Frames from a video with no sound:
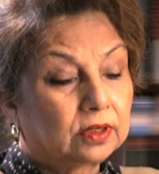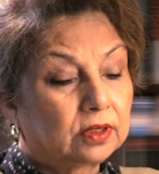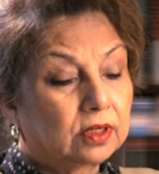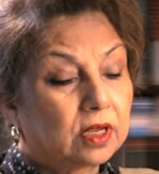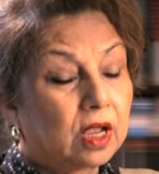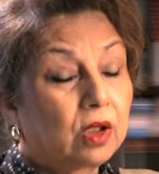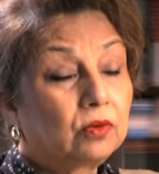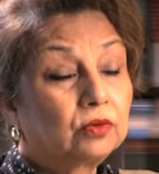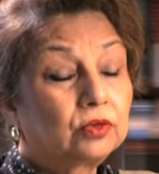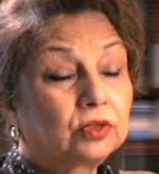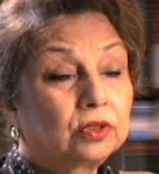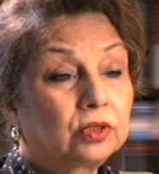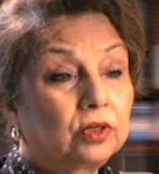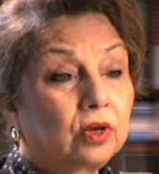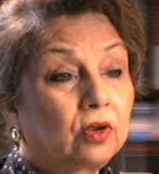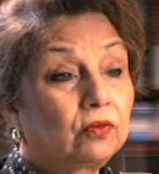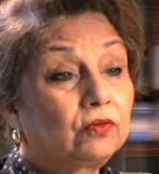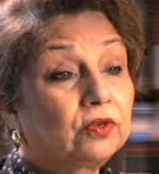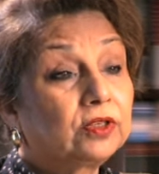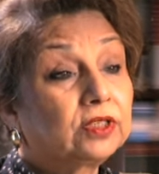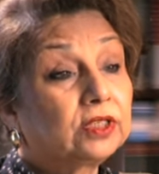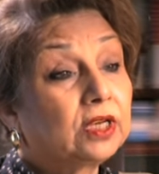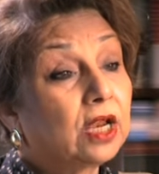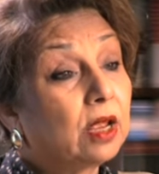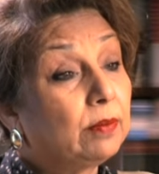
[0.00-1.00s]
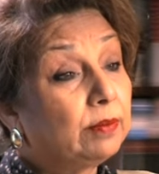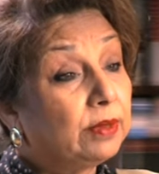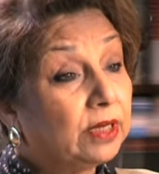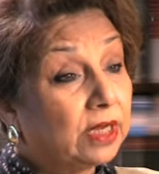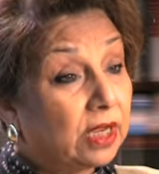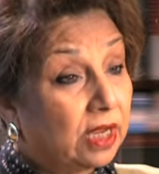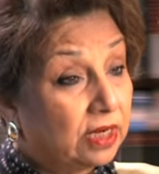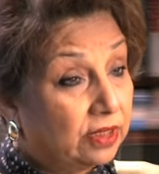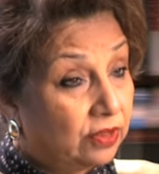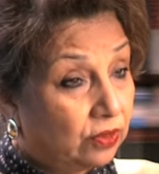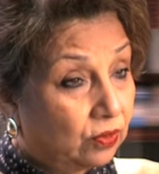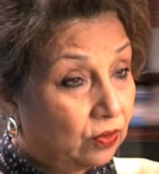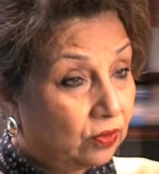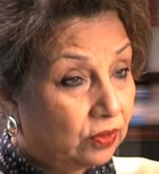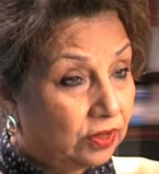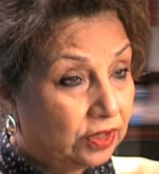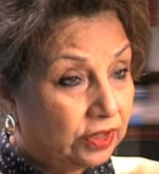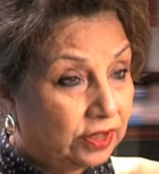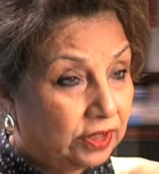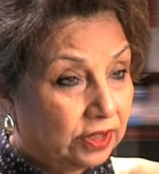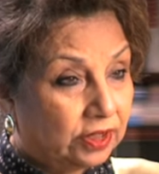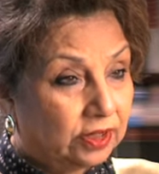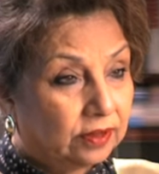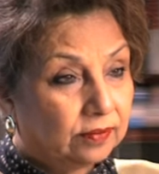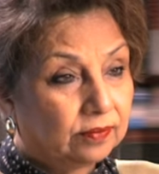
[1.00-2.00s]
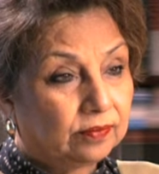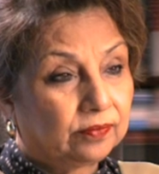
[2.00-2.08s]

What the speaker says: Council of Islamic Ideology.